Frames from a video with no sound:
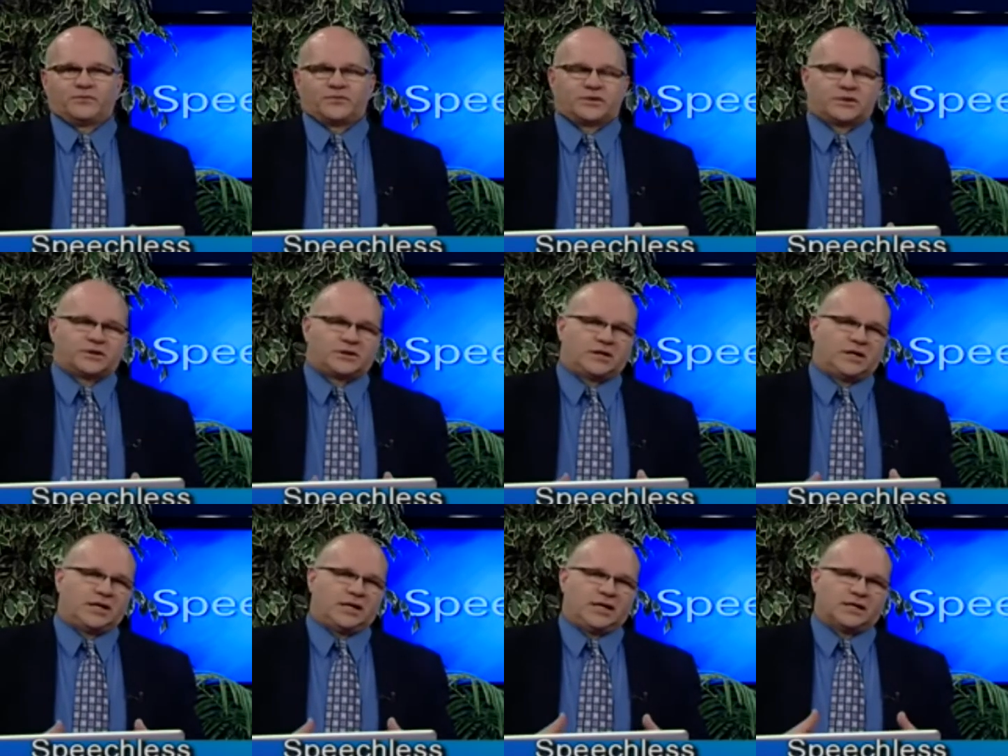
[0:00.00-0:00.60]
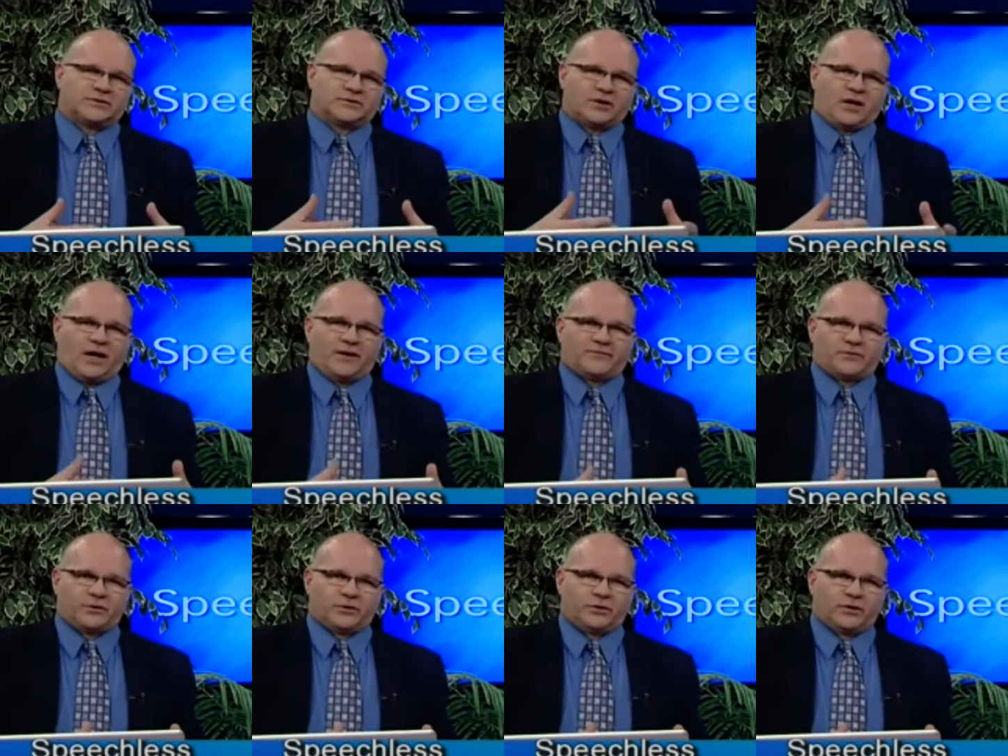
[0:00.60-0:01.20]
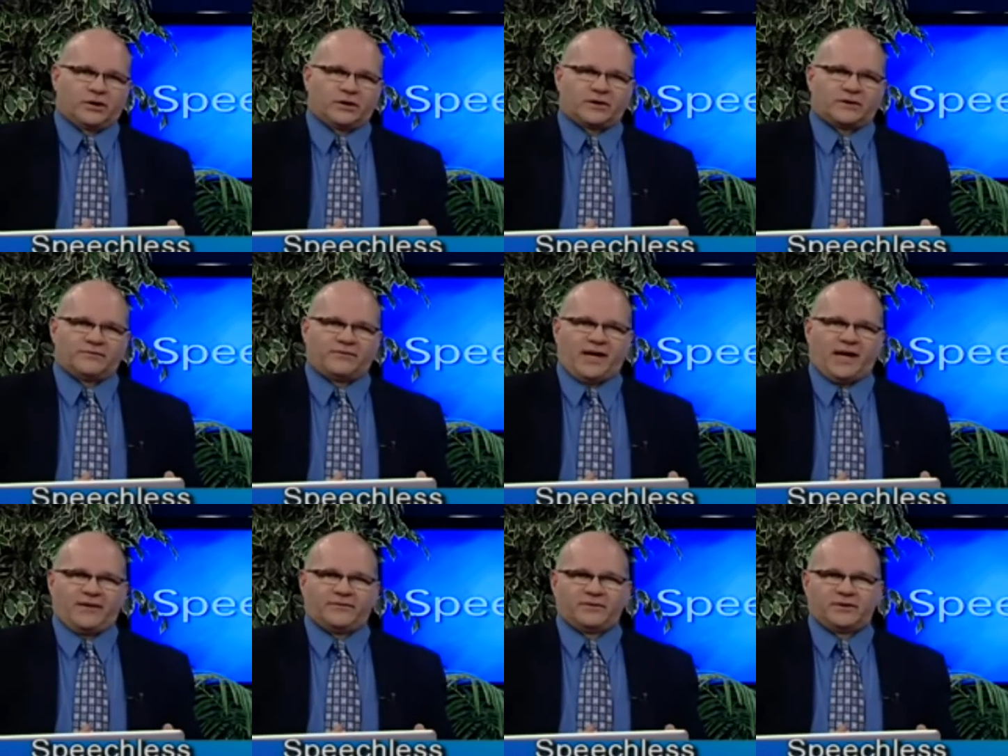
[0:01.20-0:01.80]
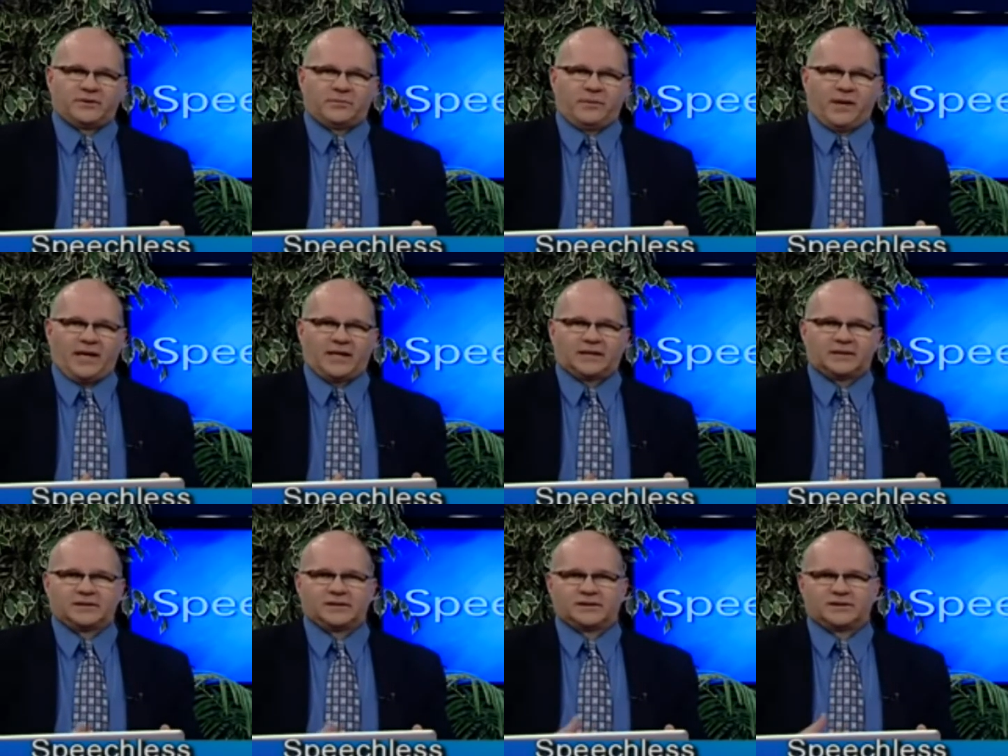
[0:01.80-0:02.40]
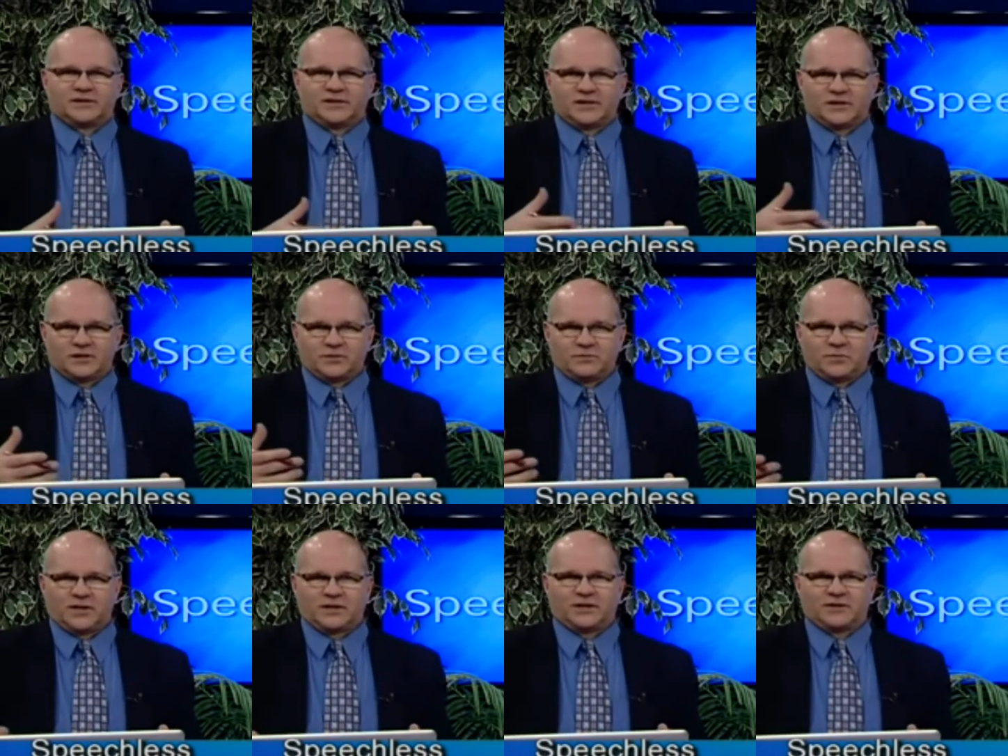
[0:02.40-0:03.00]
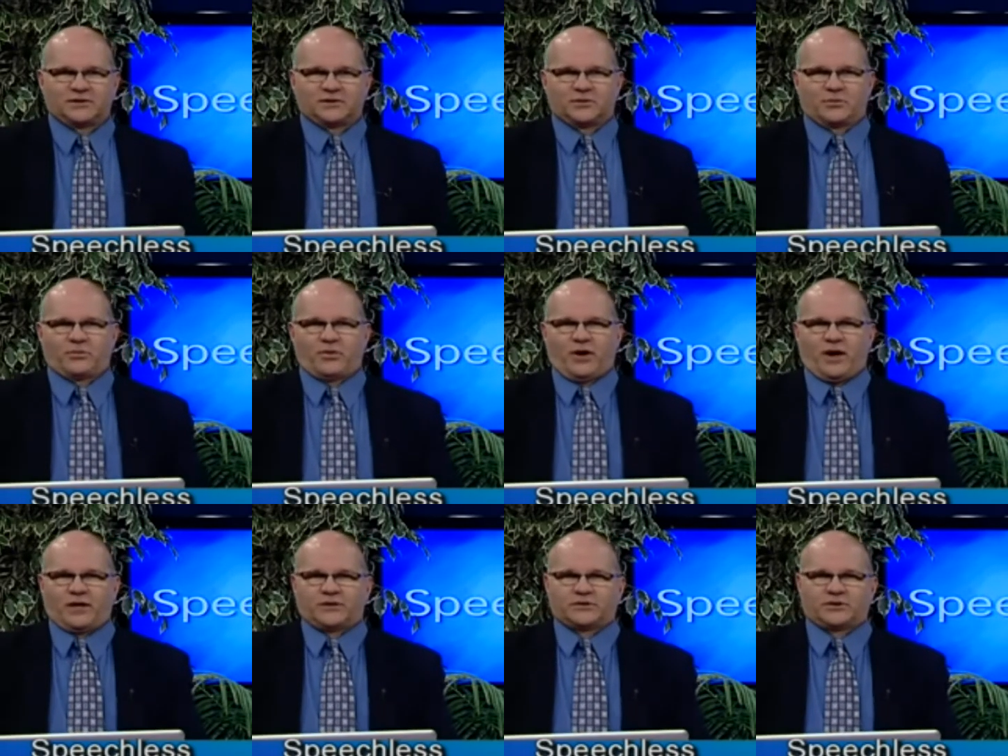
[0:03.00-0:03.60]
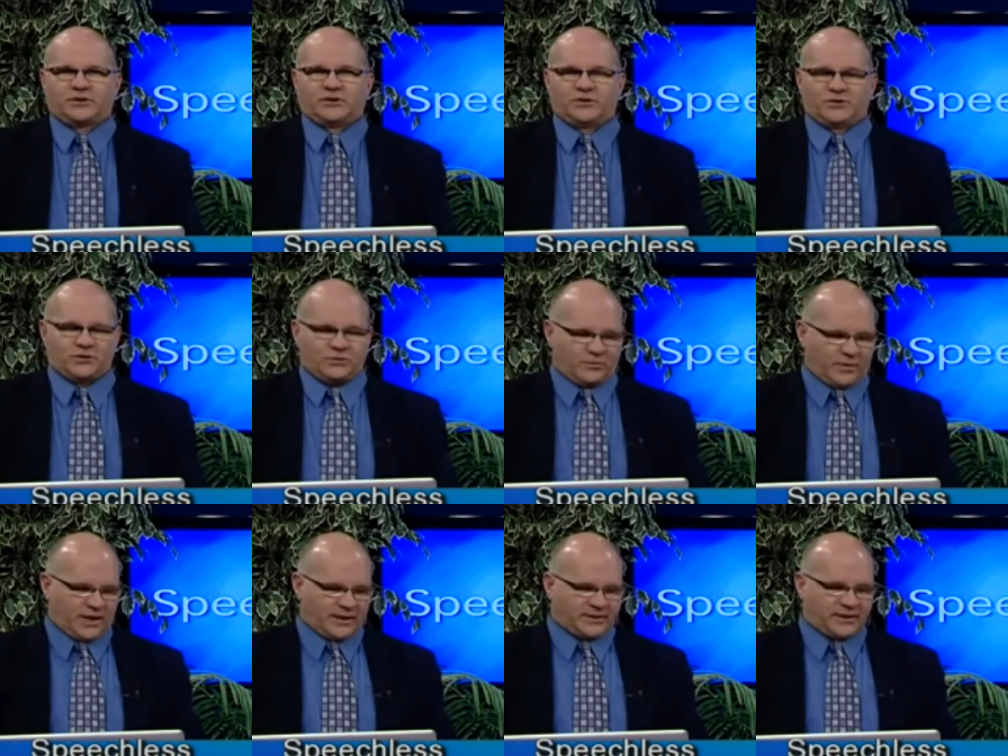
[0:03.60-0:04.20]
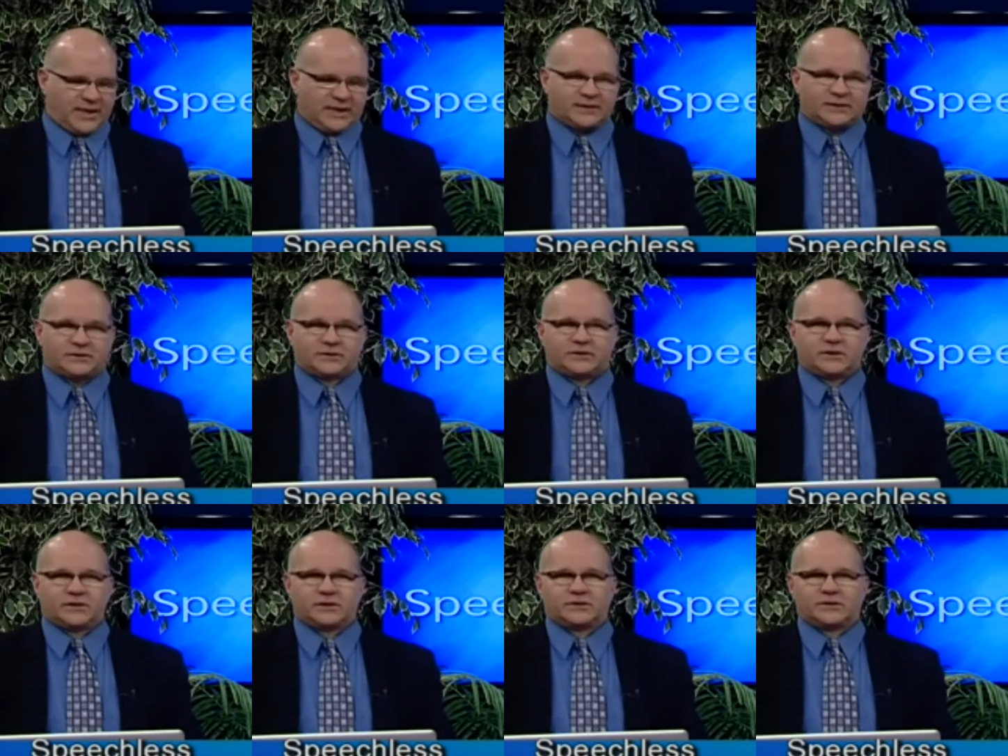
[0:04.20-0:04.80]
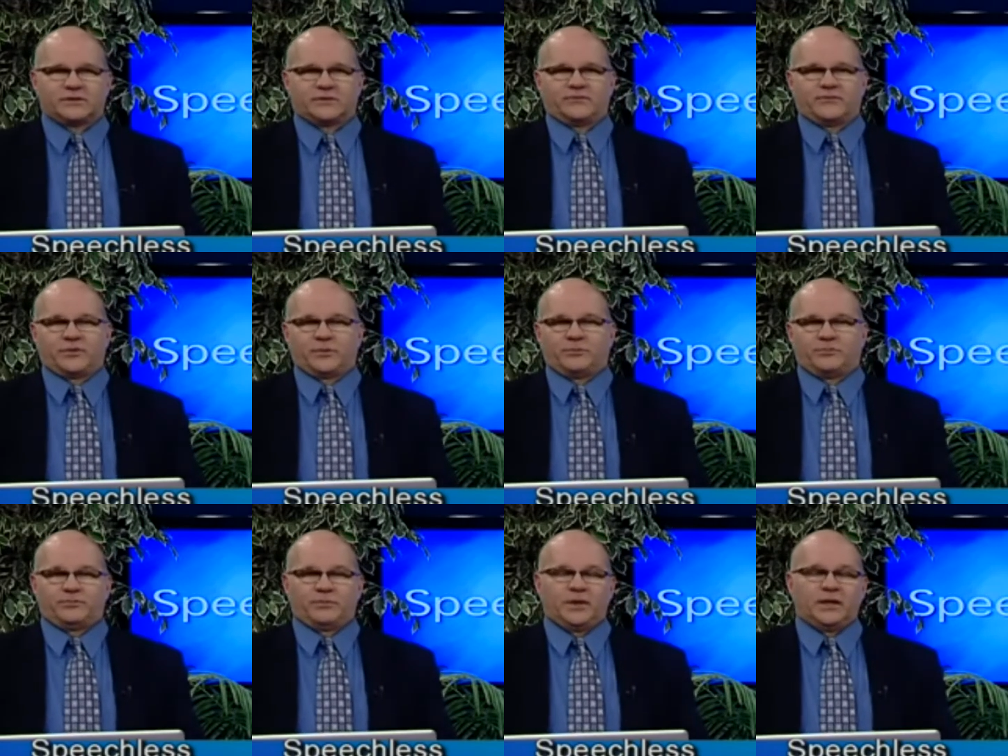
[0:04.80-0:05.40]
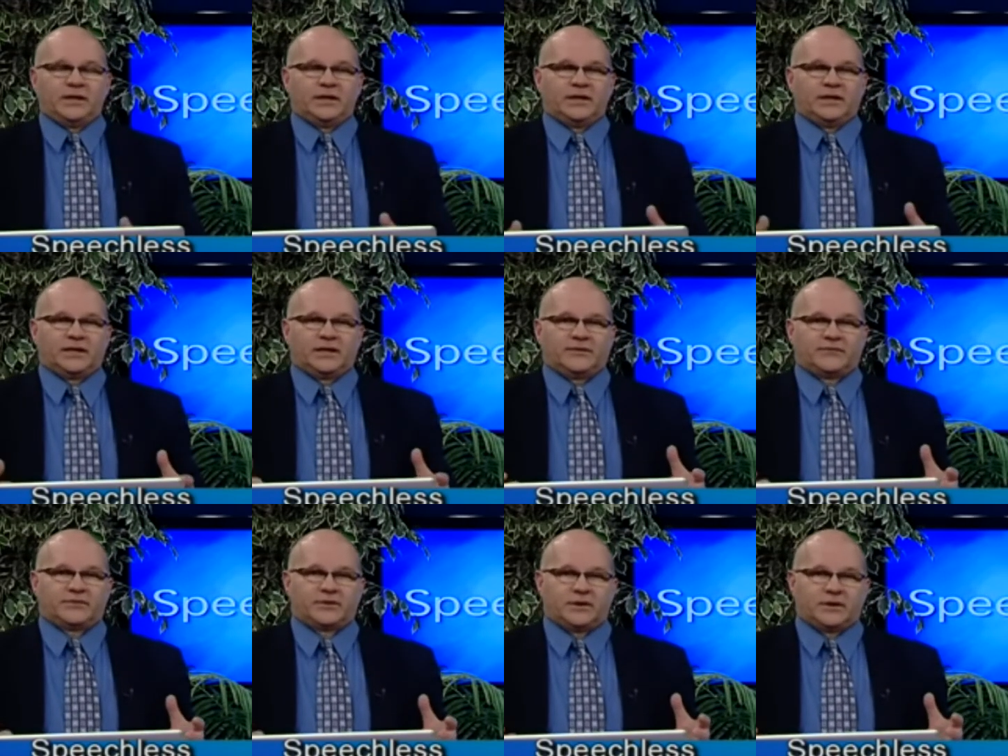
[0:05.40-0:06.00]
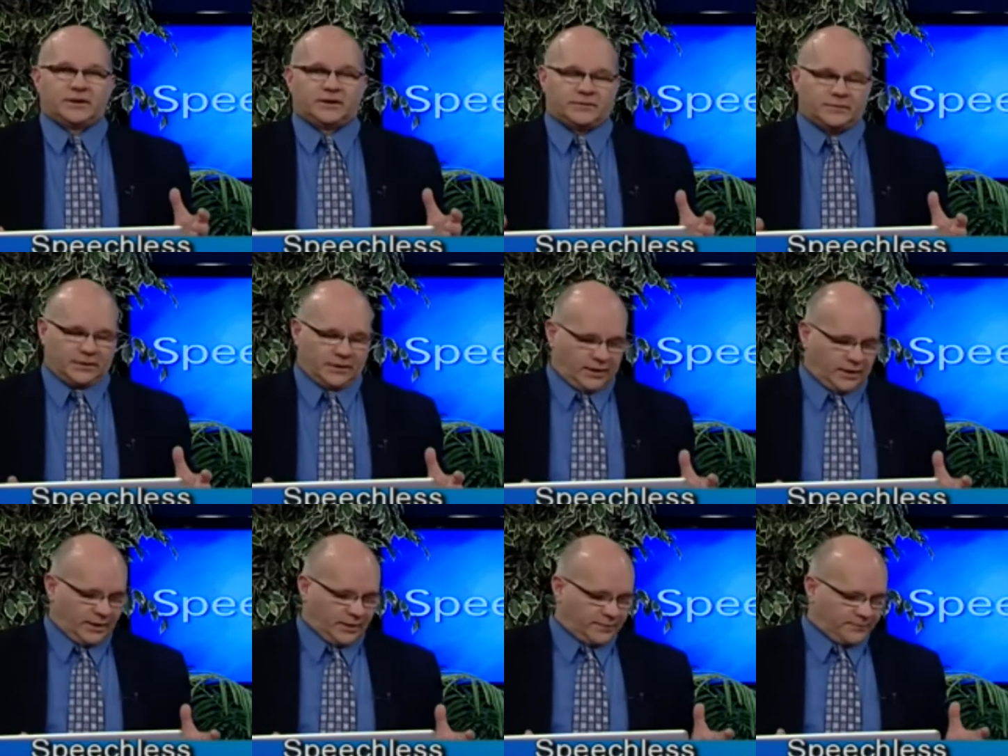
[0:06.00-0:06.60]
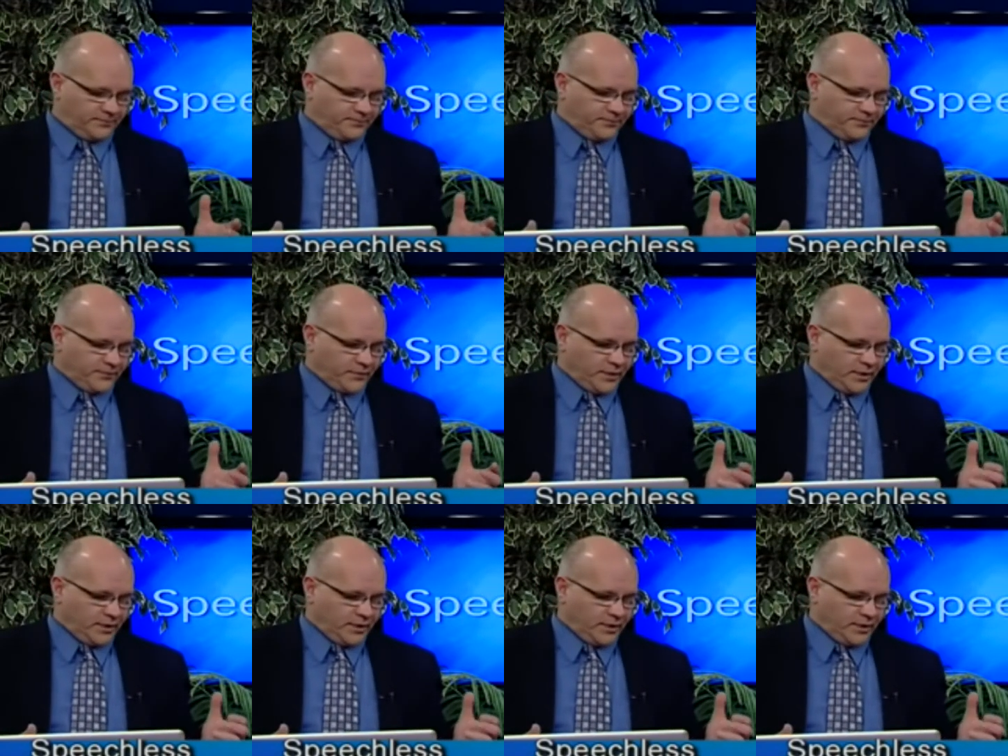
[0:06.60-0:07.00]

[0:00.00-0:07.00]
she gets off the hook of having to make a decision because the prosecutor made that decision. If the